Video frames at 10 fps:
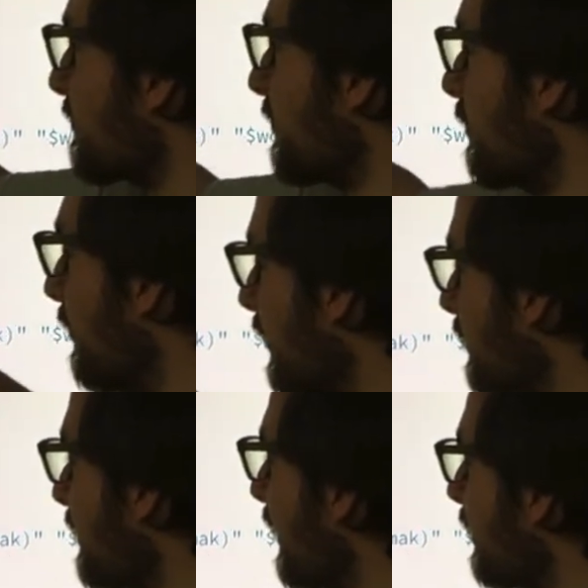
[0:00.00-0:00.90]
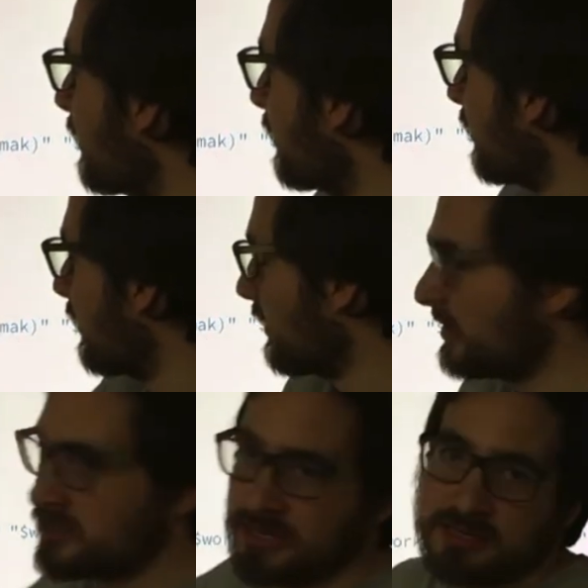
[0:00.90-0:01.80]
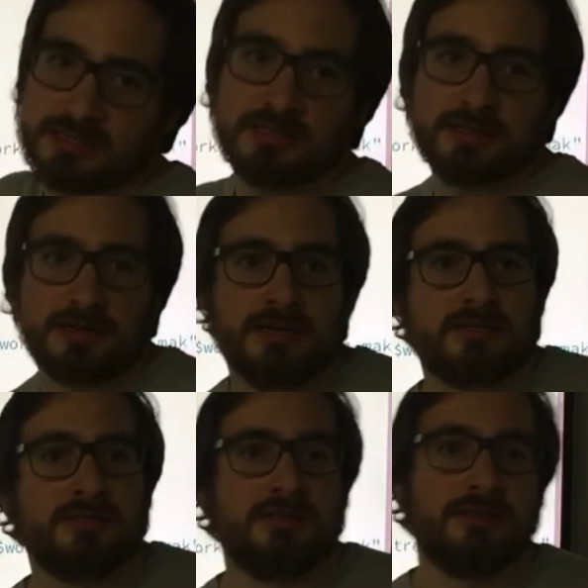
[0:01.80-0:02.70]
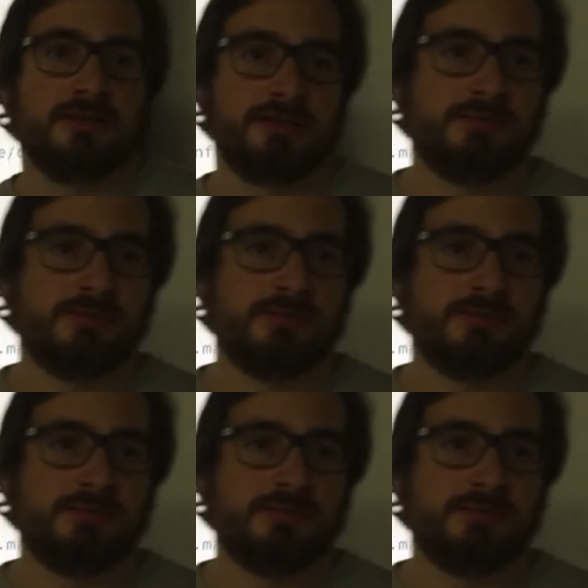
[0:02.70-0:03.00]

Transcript: from, and then it checks it against the.